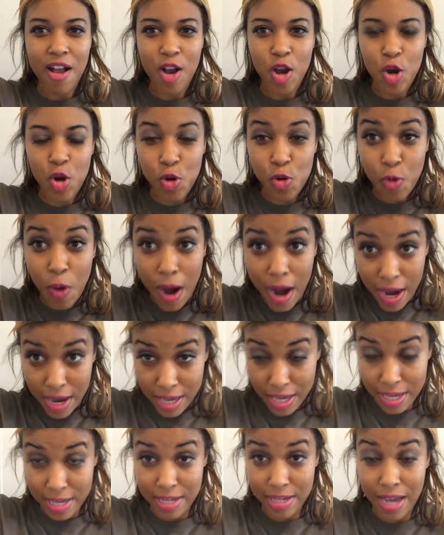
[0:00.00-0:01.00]

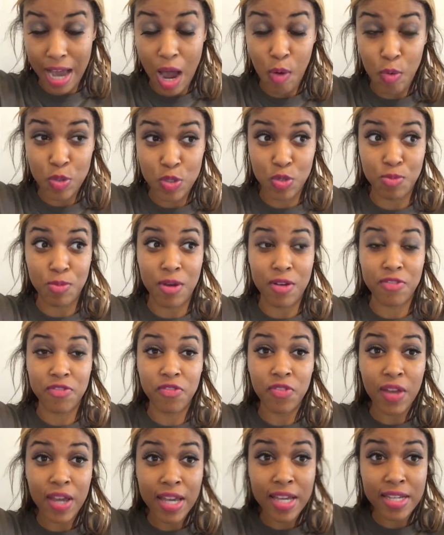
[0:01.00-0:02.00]
crying. I was on my
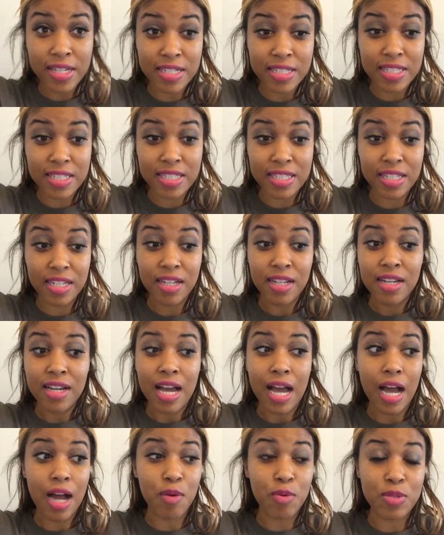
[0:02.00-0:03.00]
face.
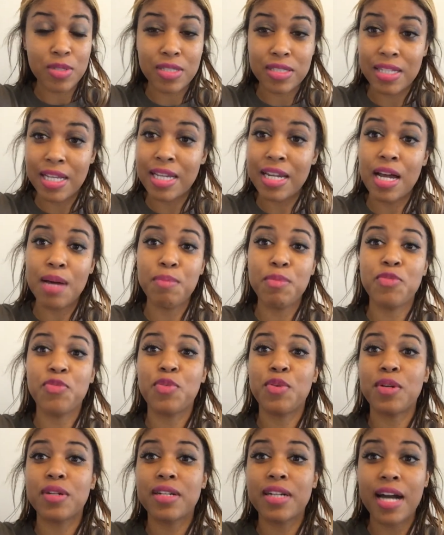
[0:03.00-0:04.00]
I was laid out
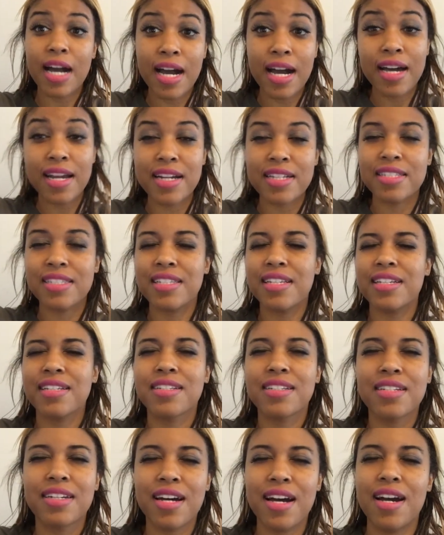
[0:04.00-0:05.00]
before God. I said,
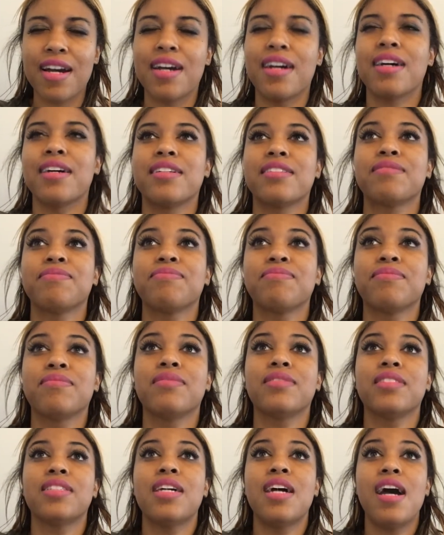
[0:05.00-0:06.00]
God,
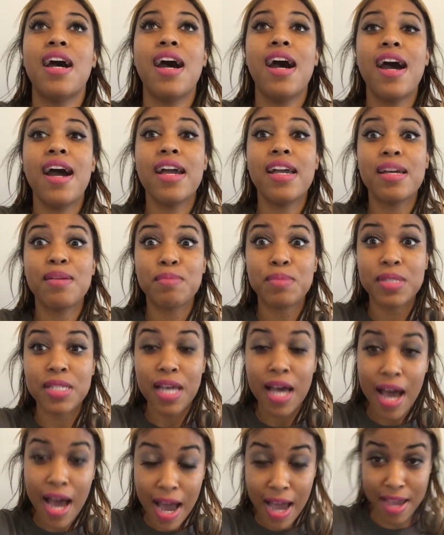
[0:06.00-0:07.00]
I am
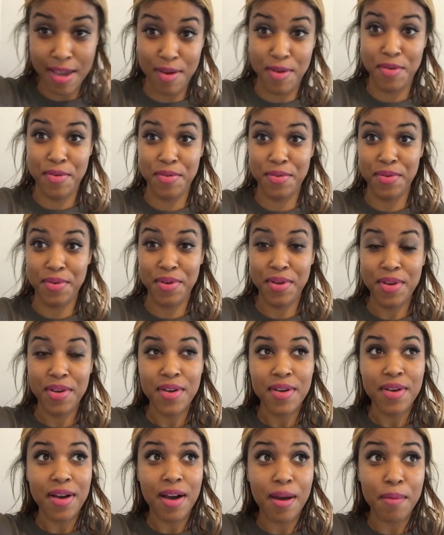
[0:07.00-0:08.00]
tired
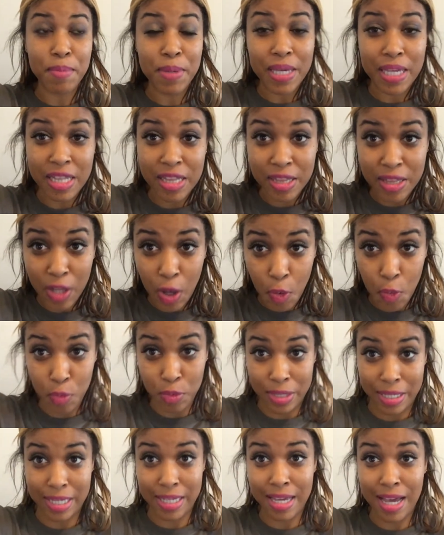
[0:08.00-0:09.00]
of being
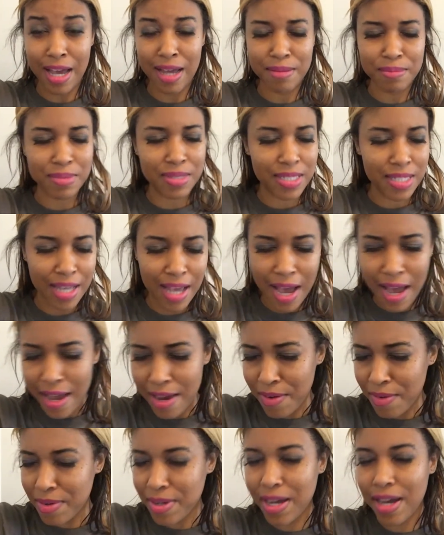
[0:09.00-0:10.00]
lonely. I'm
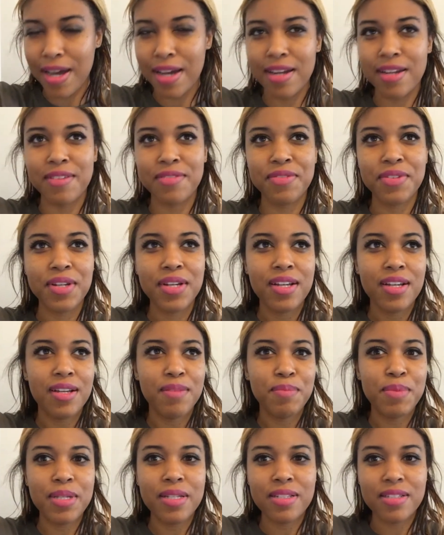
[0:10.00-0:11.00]
tired, God, of
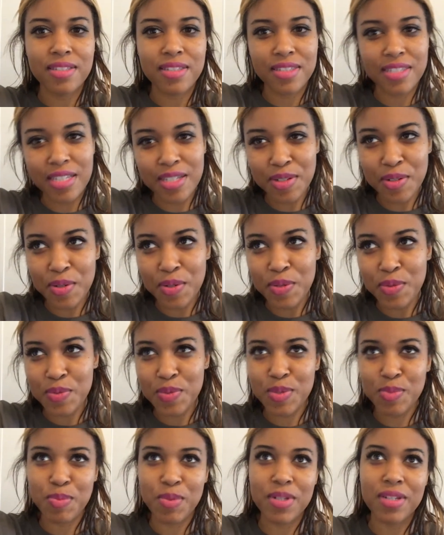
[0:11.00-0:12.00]
being single,
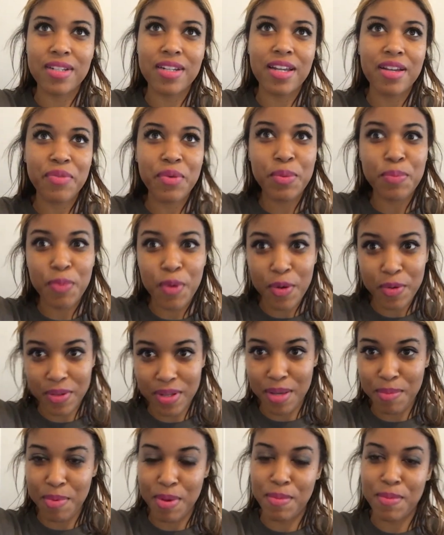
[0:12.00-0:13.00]
spending every
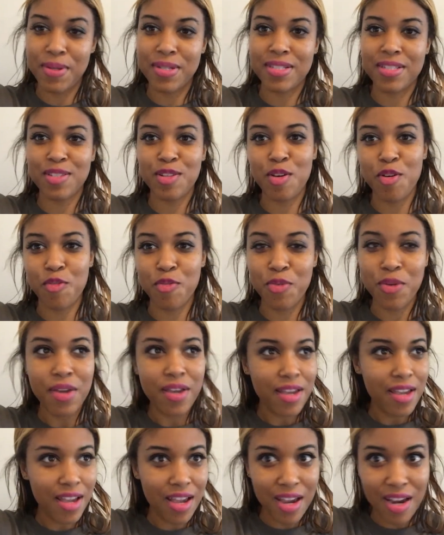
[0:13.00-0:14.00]
birthday by myself,
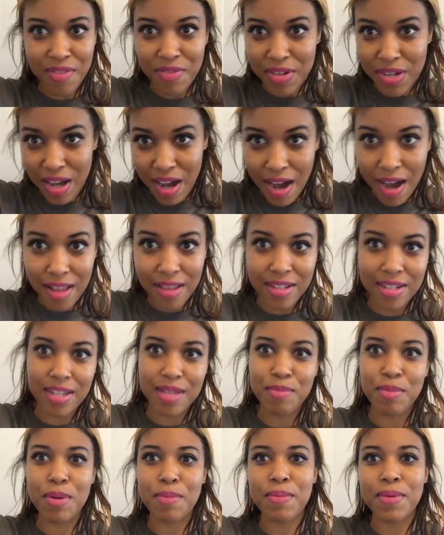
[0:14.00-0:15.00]
every
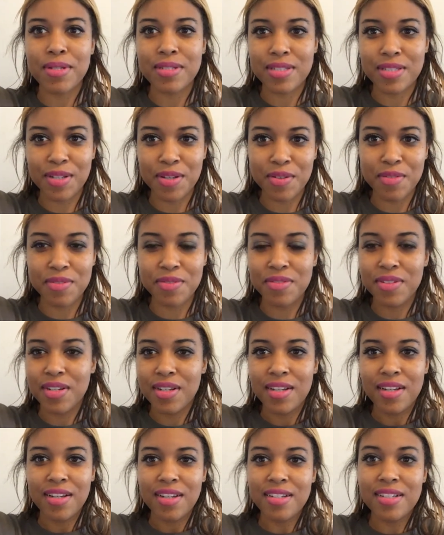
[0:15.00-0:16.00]
holiday by myself.
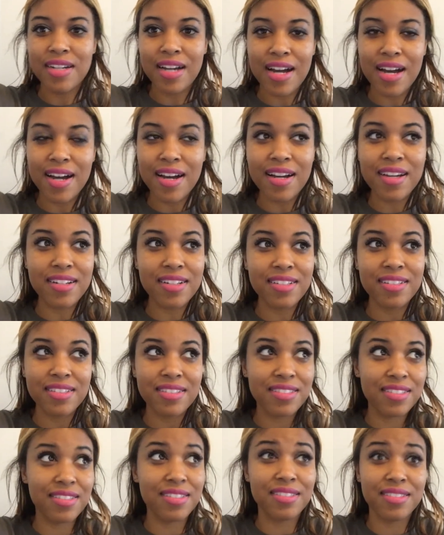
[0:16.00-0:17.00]
God,
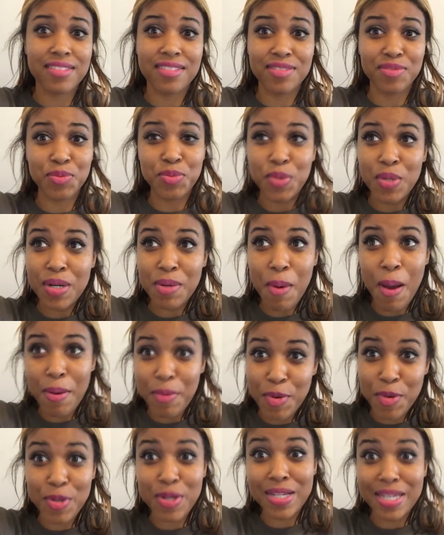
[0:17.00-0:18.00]
when am I
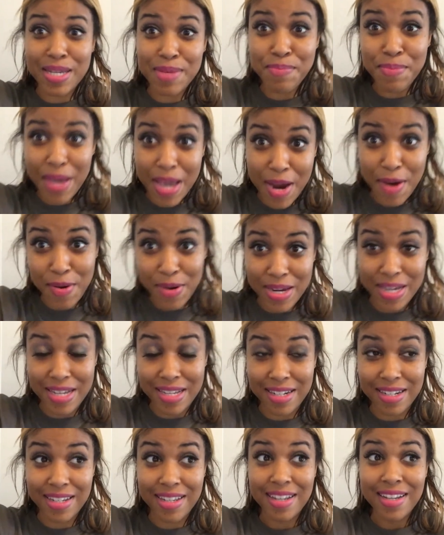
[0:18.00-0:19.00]
going to get
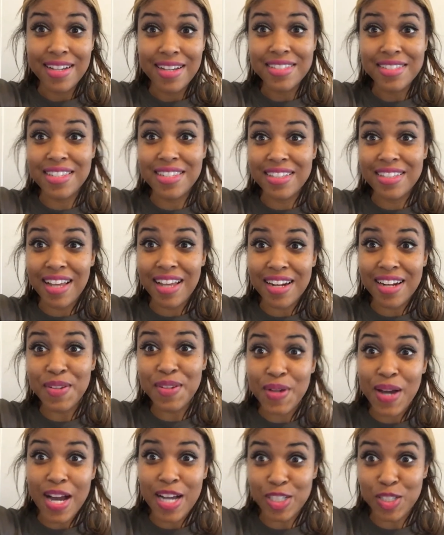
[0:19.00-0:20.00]
married? See, a lot of
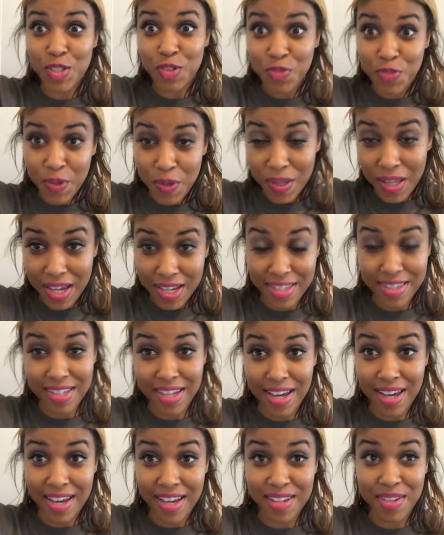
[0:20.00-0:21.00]
you guys, you feel like
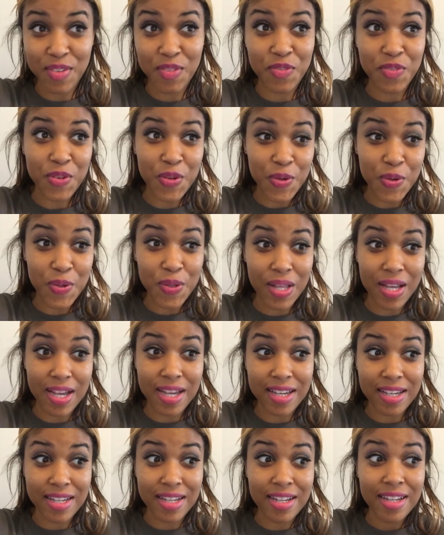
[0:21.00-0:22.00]
that. You feel
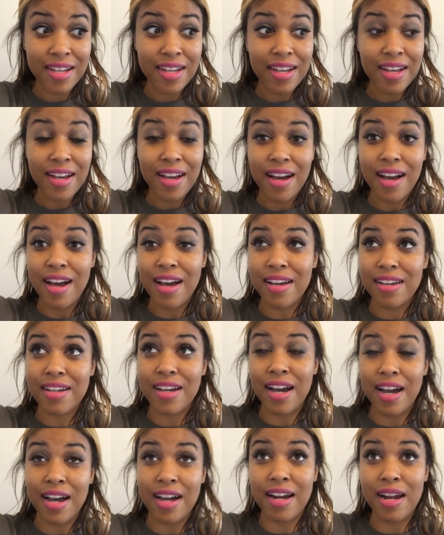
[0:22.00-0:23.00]
like,
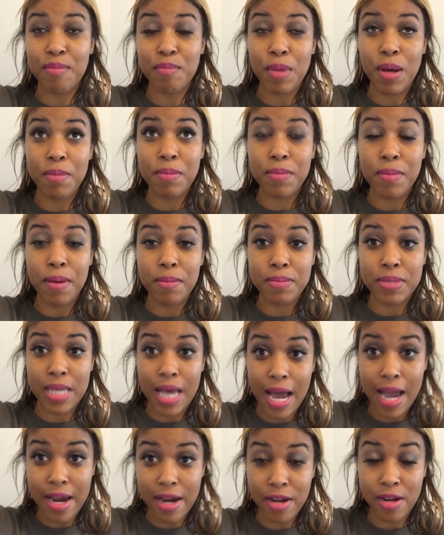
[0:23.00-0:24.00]
God, I'm, I'm, I'm
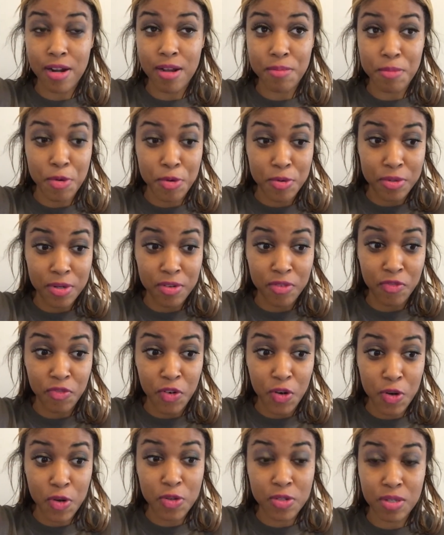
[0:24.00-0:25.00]
tired. I'm on the
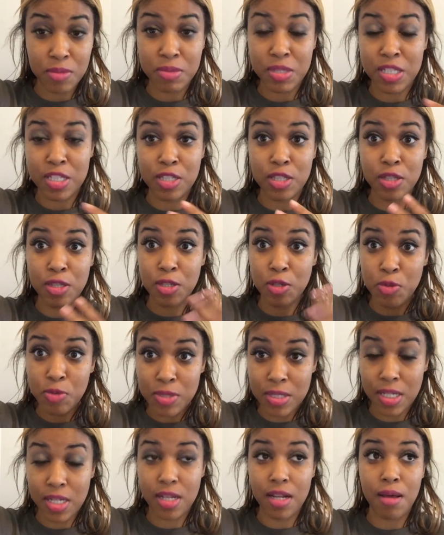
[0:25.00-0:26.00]
verge of just
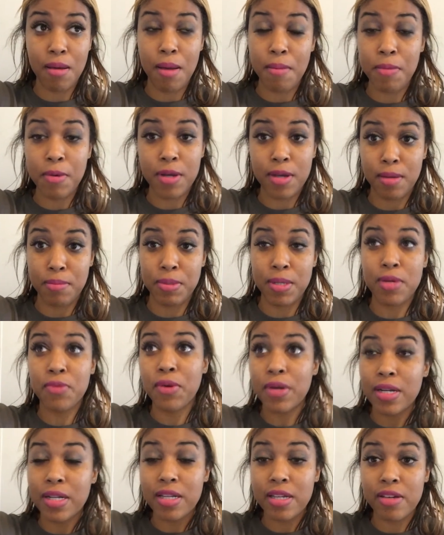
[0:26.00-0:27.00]
losing it. I'm, I'm getting
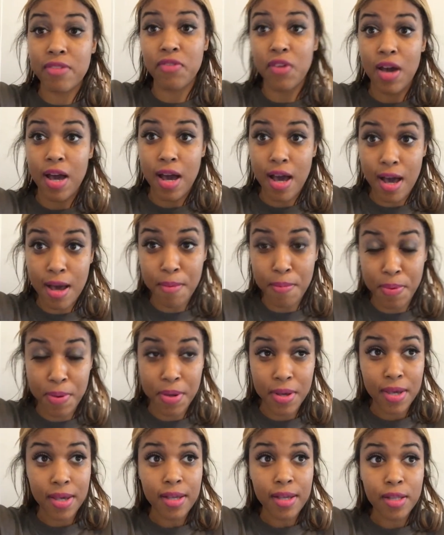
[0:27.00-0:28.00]
ready to give up.
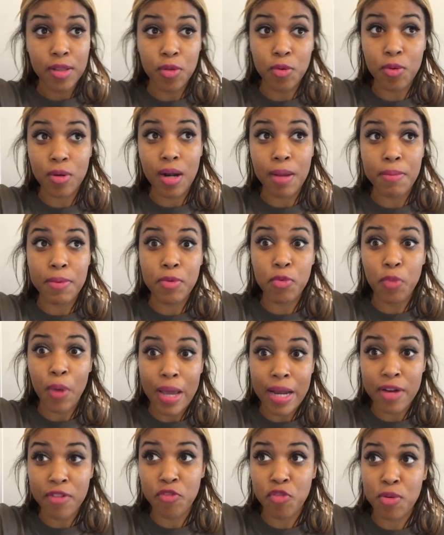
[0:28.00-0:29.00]
Lord, I've been
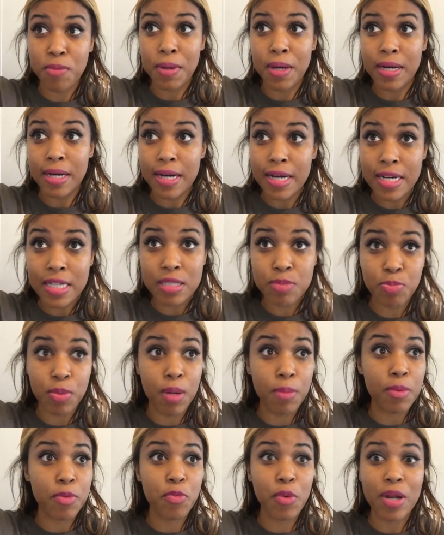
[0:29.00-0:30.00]
waiting for my husband.
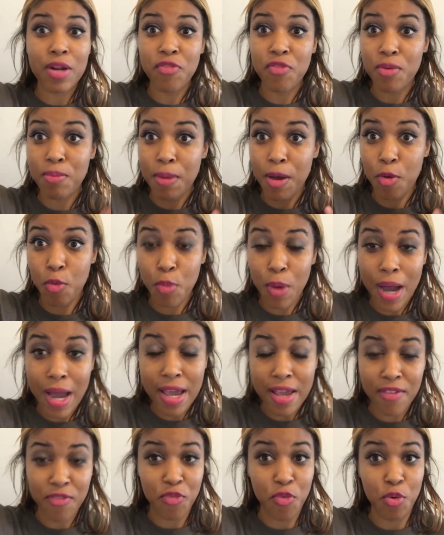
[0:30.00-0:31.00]
I've been waiting for my
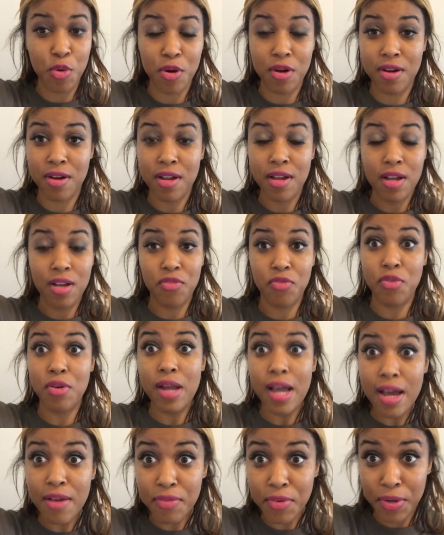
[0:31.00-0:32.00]
wife for
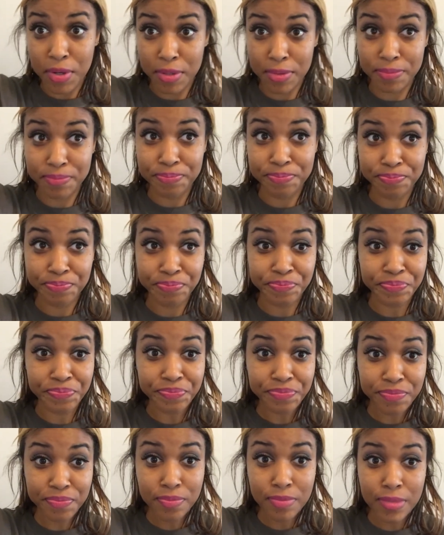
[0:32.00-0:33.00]
forever.
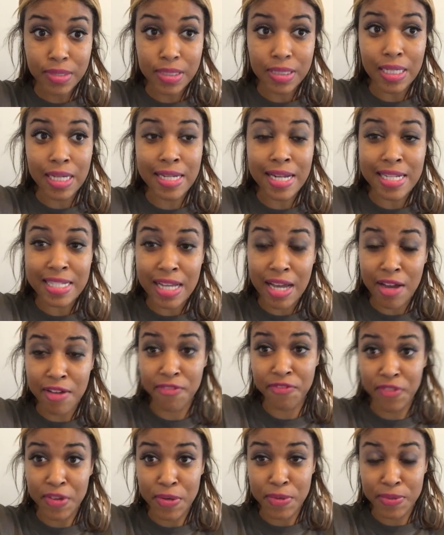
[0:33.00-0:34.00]
And that's how I
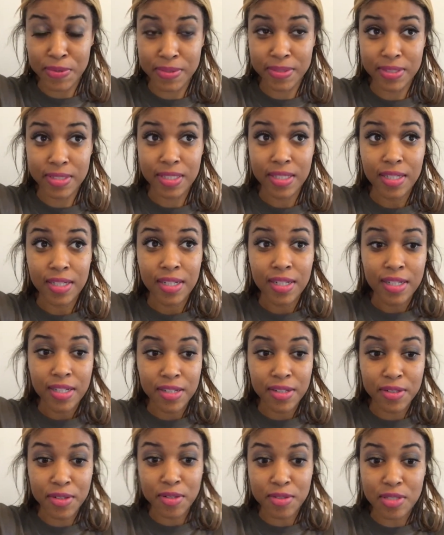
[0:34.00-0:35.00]
felt.
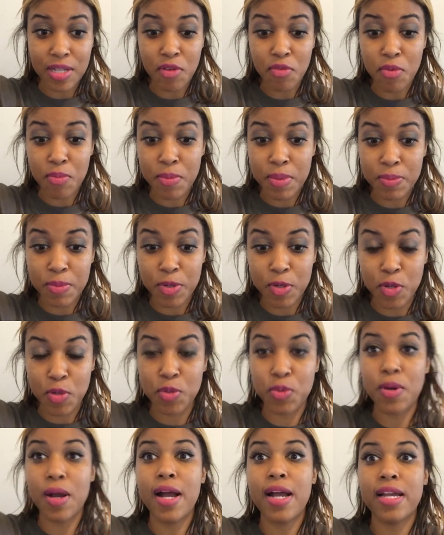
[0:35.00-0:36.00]
You know, so I remember
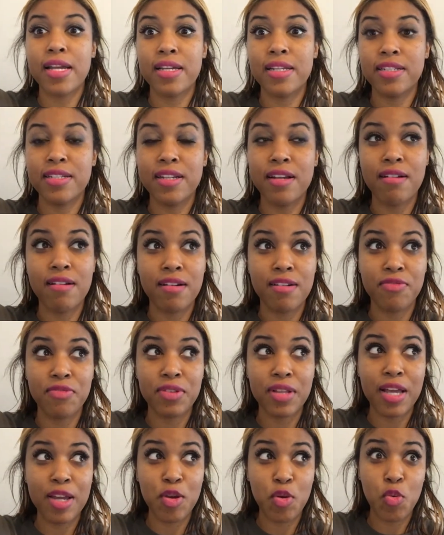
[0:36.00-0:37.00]
crying, y'all, for
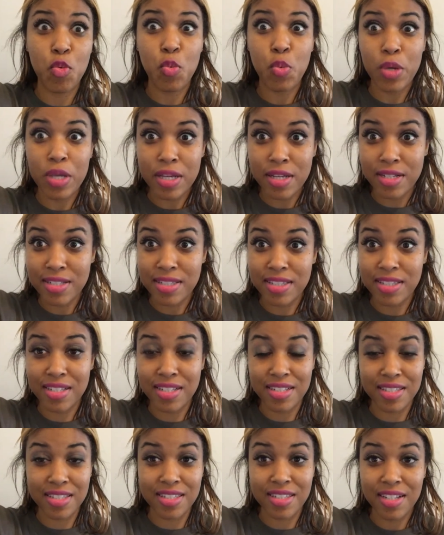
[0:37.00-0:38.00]
like weeks,
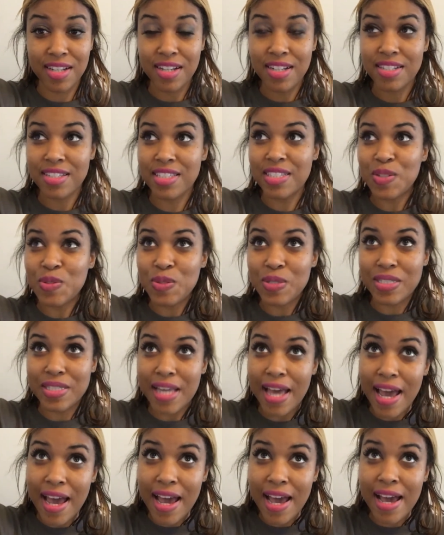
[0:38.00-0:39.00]
just so
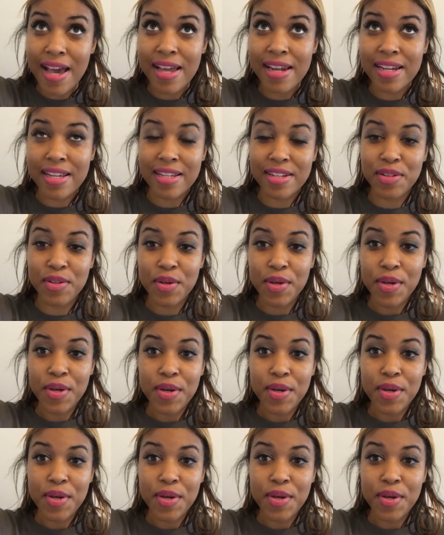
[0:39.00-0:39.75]
sad. And